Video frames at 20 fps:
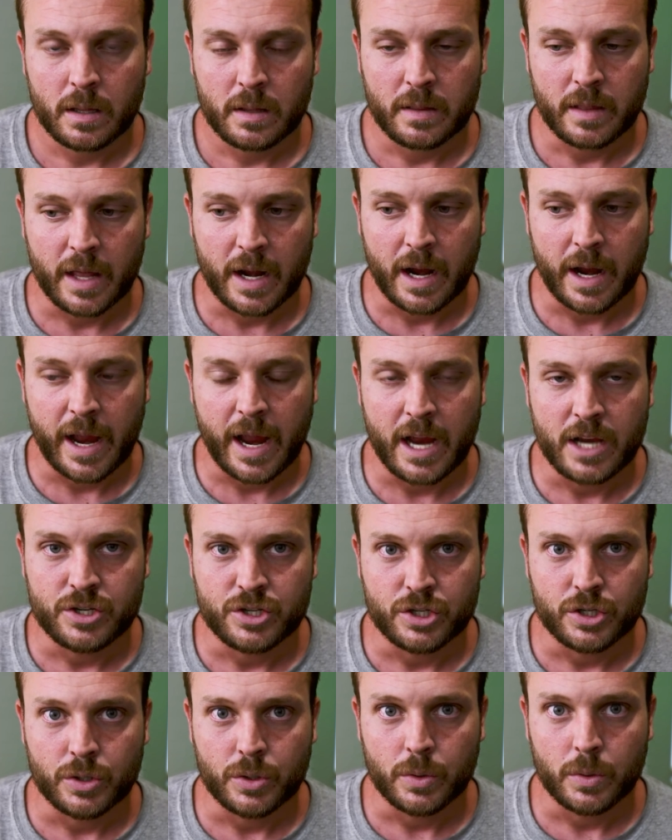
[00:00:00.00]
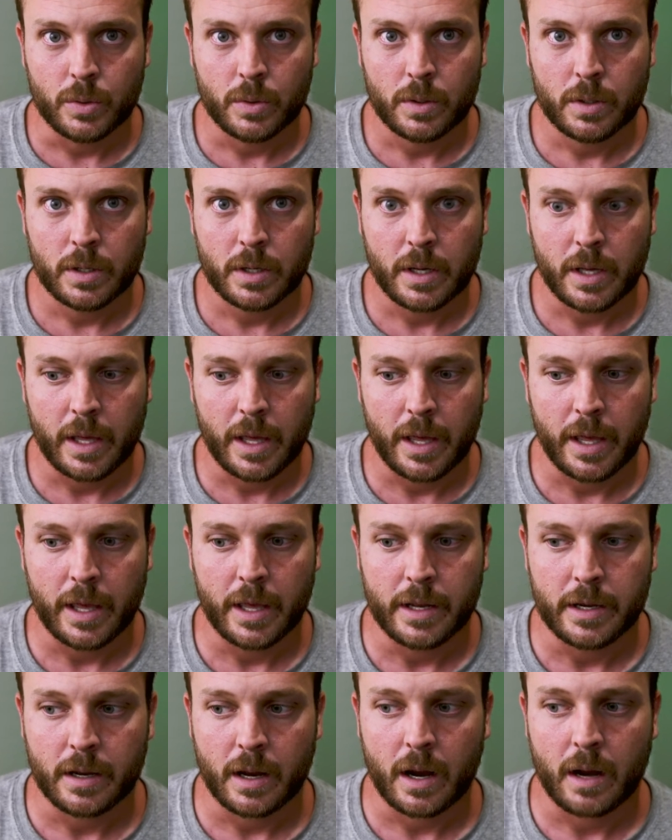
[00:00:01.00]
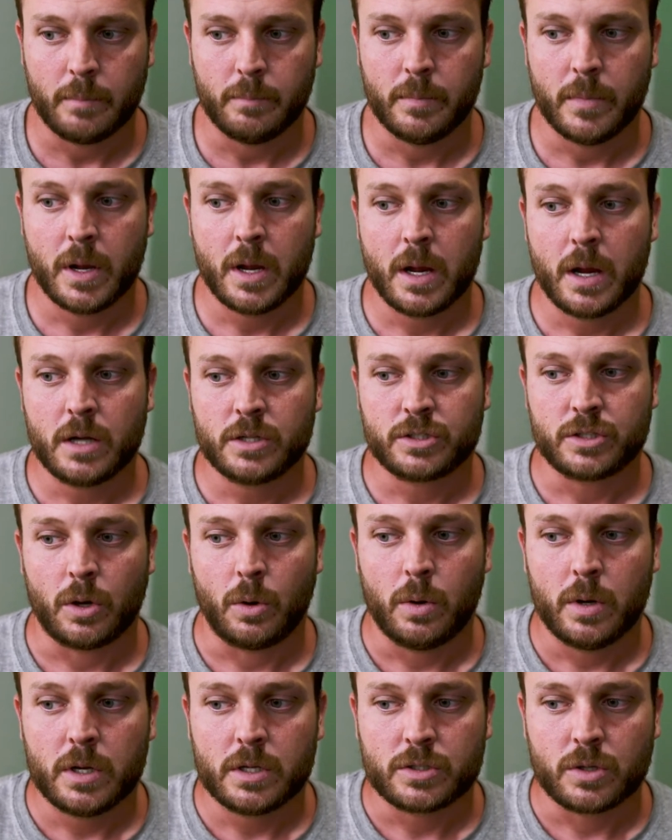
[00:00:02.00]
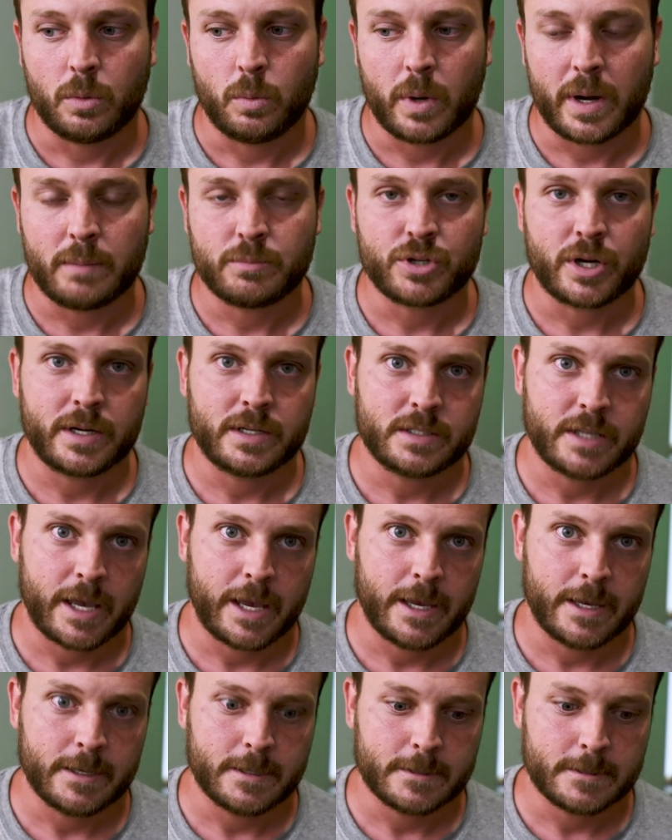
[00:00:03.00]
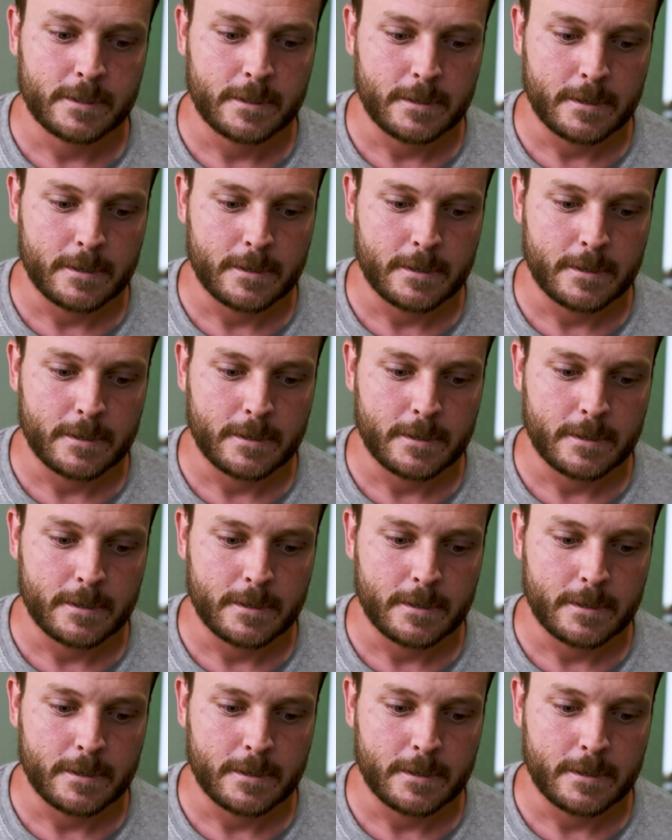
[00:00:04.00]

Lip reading: that I hate you. And I'm, so what I'm trying to say is,